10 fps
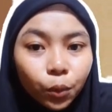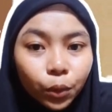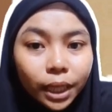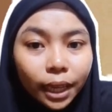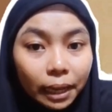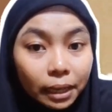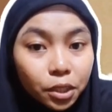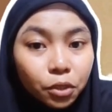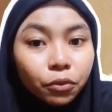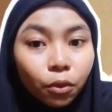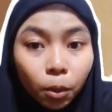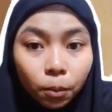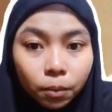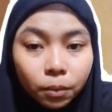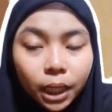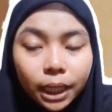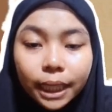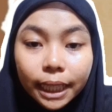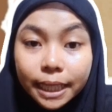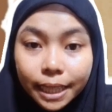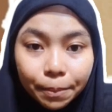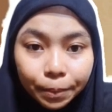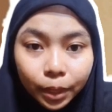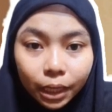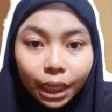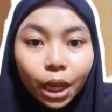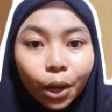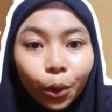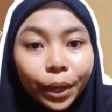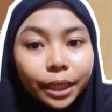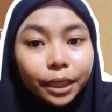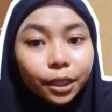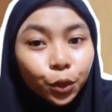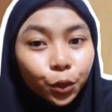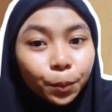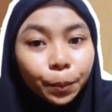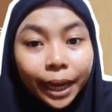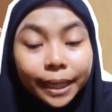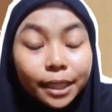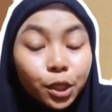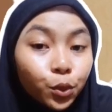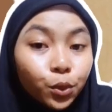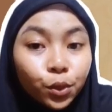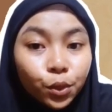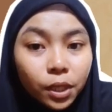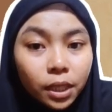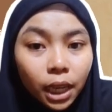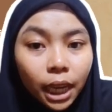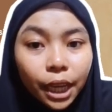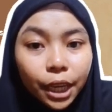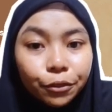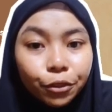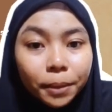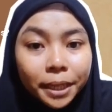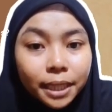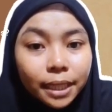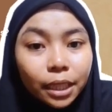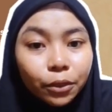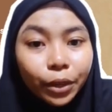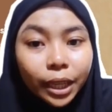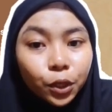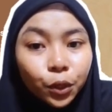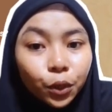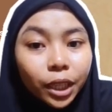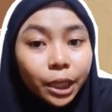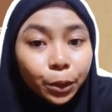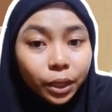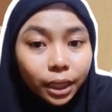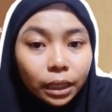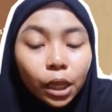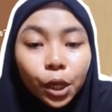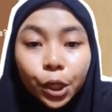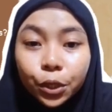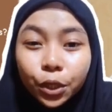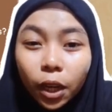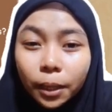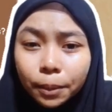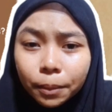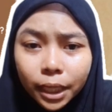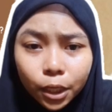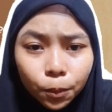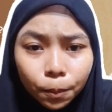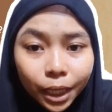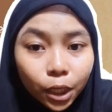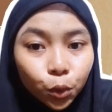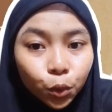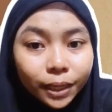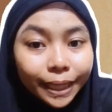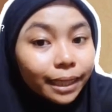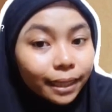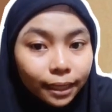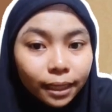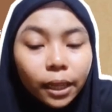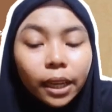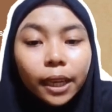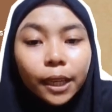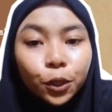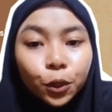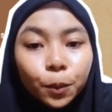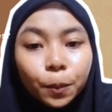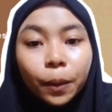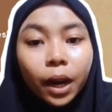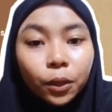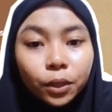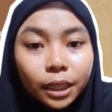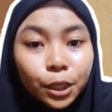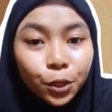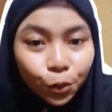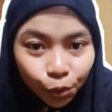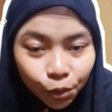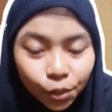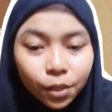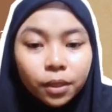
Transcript: VH form. The example, where did you buy the shoes? Information that when you hear it, you don't need me to tell it. You bought the shoes.